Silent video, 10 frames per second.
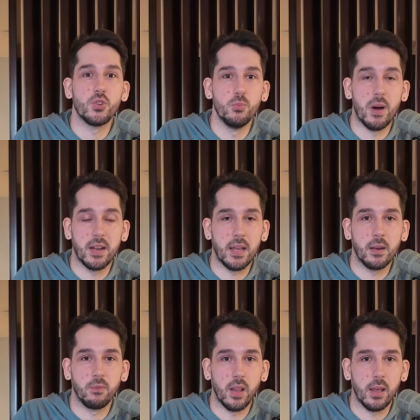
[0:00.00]
to my
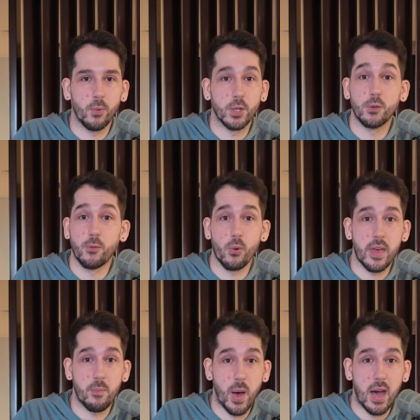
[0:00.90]
native language for
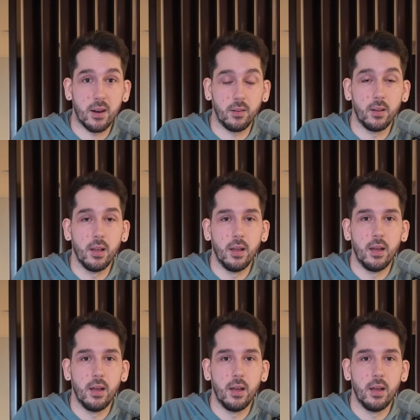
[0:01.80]
that battle.